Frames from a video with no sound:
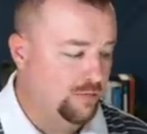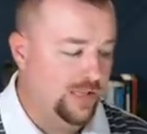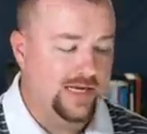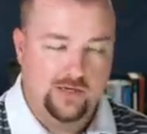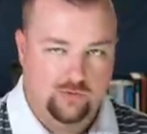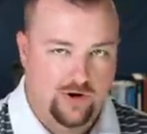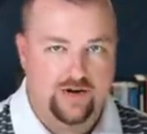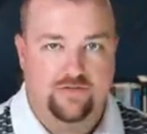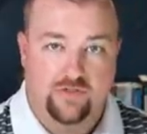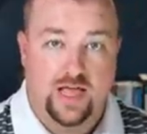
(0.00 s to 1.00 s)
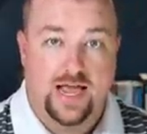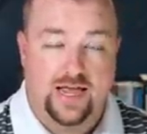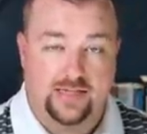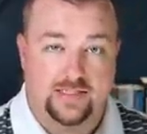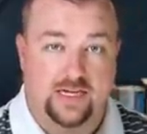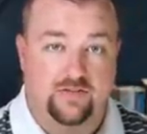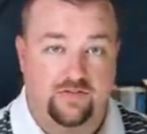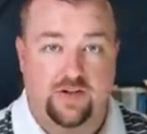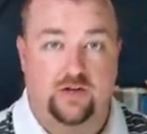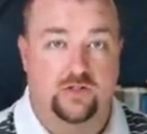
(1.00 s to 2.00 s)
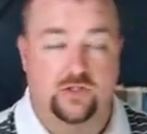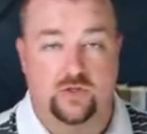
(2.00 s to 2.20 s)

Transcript: blatant red flags and failed